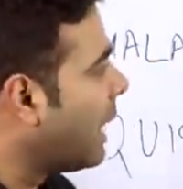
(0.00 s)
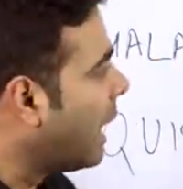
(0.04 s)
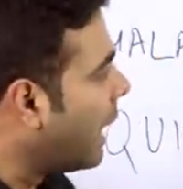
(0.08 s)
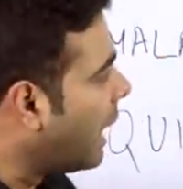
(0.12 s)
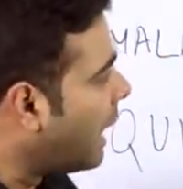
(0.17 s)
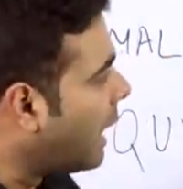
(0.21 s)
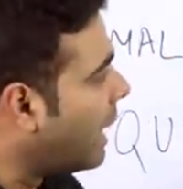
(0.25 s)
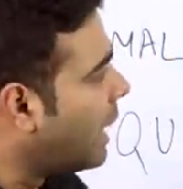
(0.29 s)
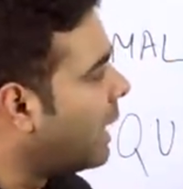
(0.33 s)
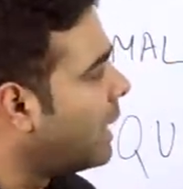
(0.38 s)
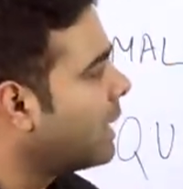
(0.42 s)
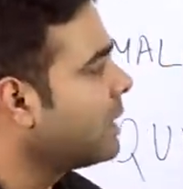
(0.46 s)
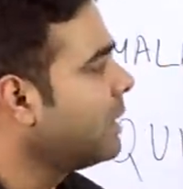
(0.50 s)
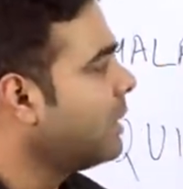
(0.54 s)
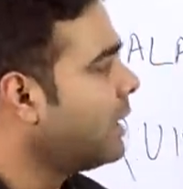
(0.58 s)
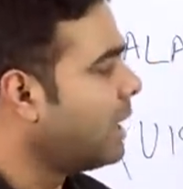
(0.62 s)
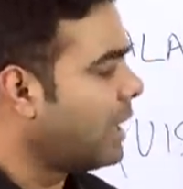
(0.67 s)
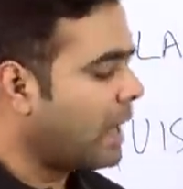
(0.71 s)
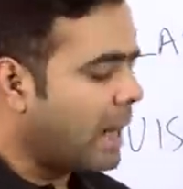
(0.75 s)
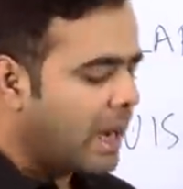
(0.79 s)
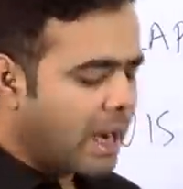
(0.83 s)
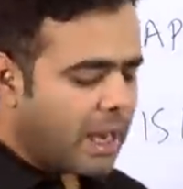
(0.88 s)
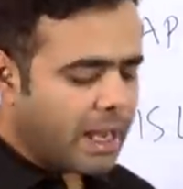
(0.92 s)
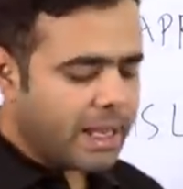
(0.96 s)
R
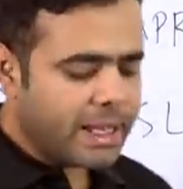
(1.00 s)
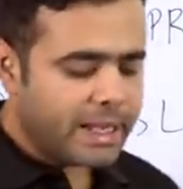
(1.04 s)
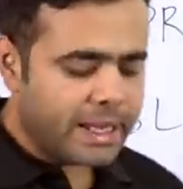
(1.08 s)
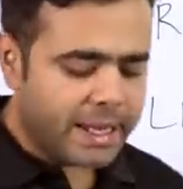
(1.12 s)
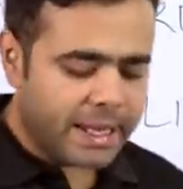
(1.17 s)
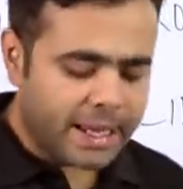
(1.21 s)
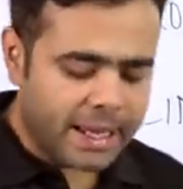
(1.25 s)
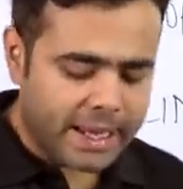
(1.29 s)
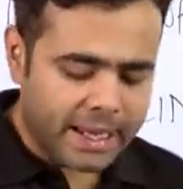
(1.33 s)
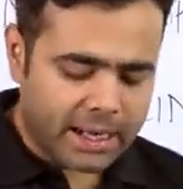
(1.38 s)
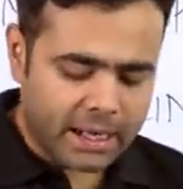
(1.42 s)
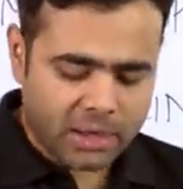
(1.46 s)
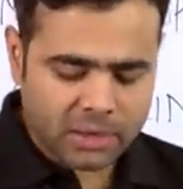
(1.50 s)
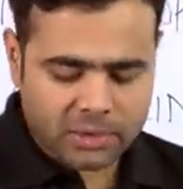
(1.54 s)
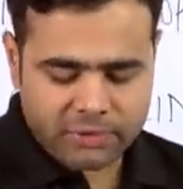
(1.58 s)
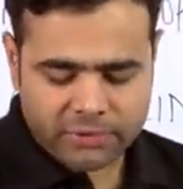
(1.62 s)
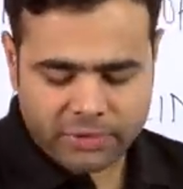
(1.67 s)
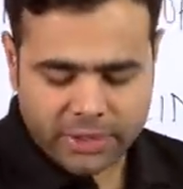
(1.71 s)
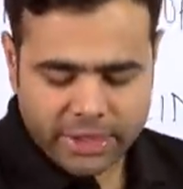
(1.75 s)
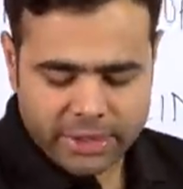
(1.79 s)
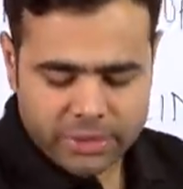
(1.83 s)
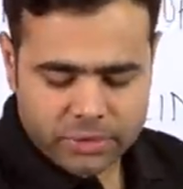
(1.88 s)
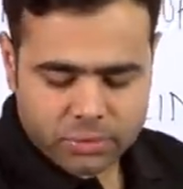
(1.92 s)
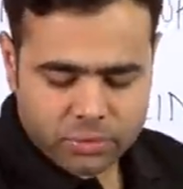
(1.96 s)
I A L.
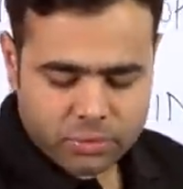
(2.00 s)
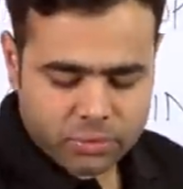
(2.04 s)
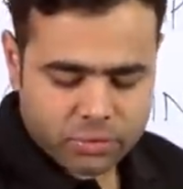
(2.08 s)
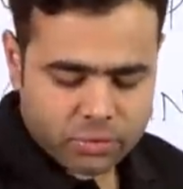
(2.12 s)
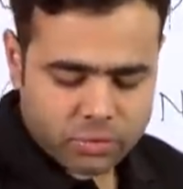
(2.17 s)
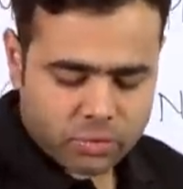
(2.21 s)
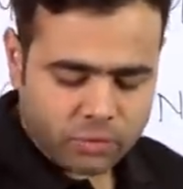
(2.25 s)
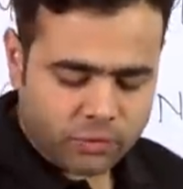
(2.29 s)
Fine students.